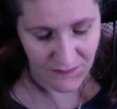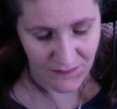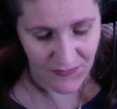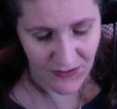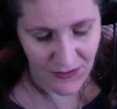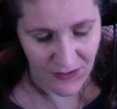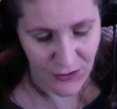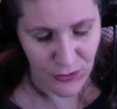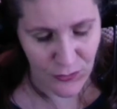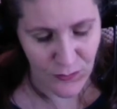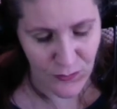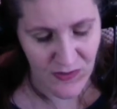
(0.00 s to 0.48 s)

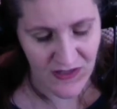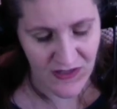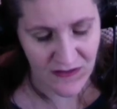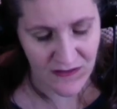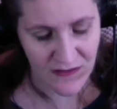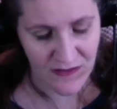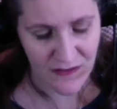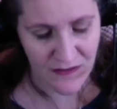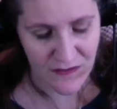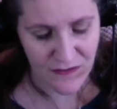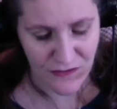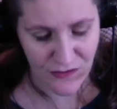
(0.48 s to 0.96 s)

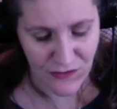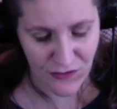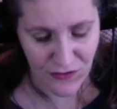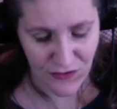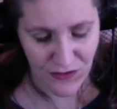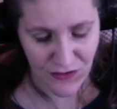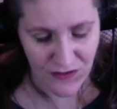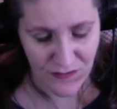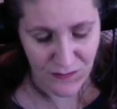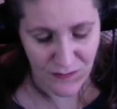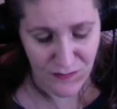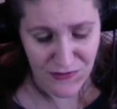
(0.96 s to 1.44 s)
Humility is
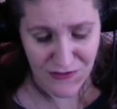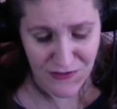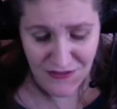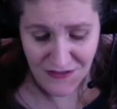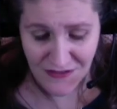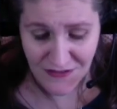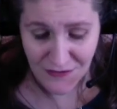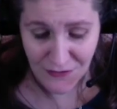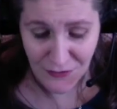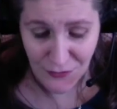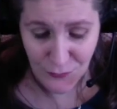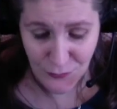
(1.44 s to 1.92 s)
good, but it
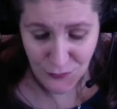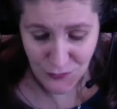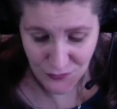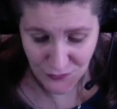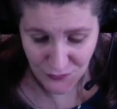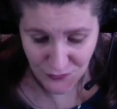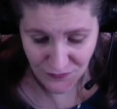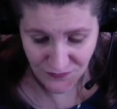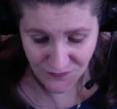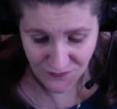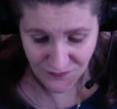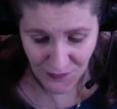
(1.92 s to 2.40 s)
can go
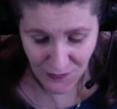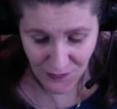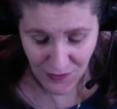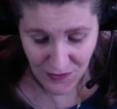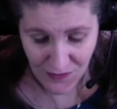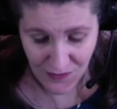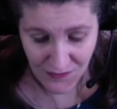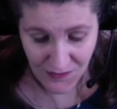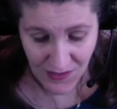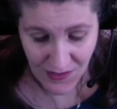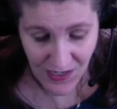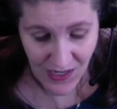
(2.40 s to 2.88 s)
too
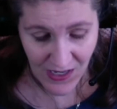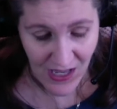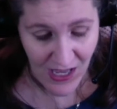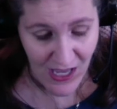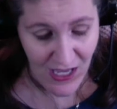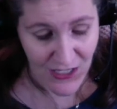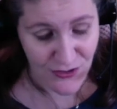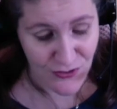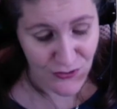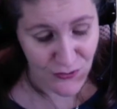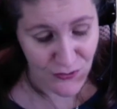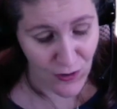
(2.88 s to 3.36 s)
far
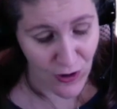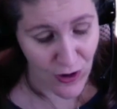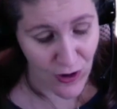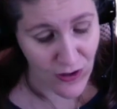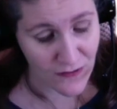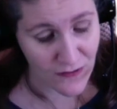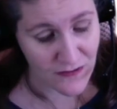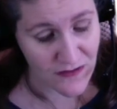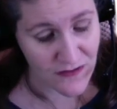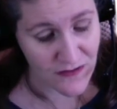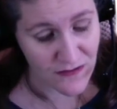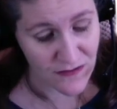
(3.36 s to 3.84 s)
And
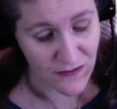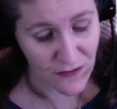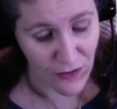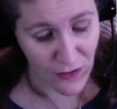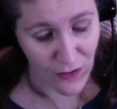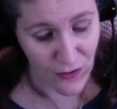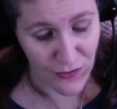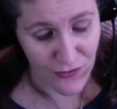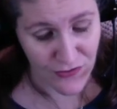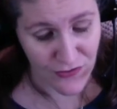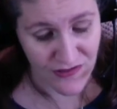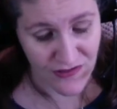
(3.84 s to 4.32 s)
drawing this
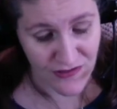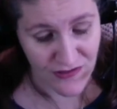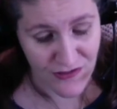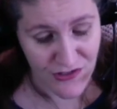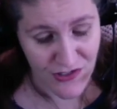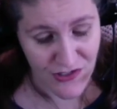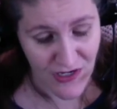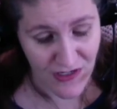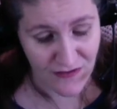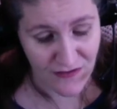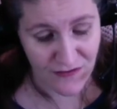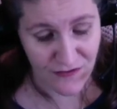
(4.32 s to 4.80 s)
card
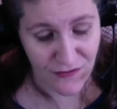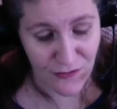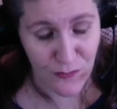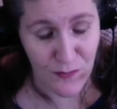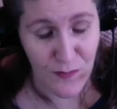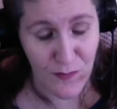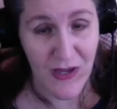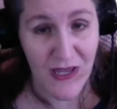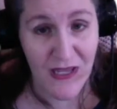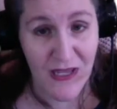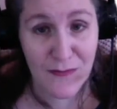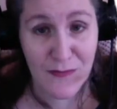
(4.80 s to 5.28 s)
suggests you
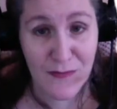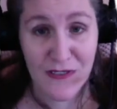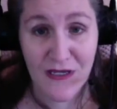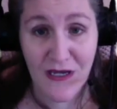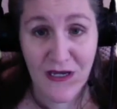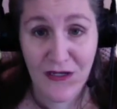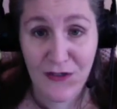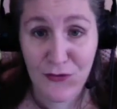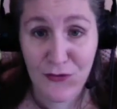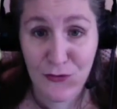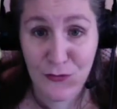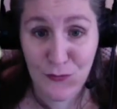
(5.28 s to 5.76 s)
may be
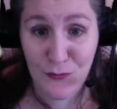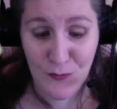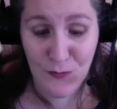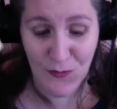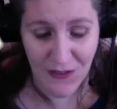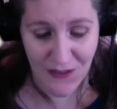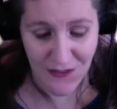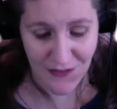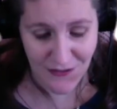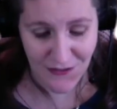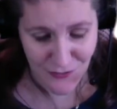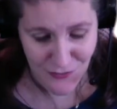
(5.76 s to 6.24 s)

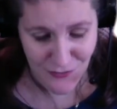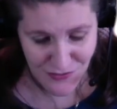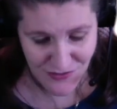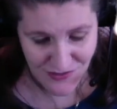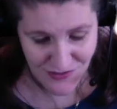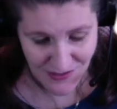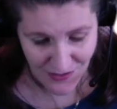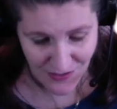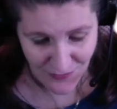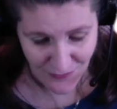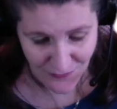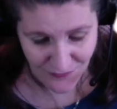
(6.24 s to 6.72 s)
underrating
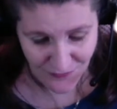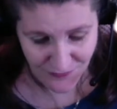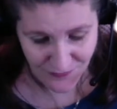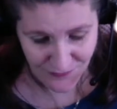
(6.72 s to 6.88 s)
yourself.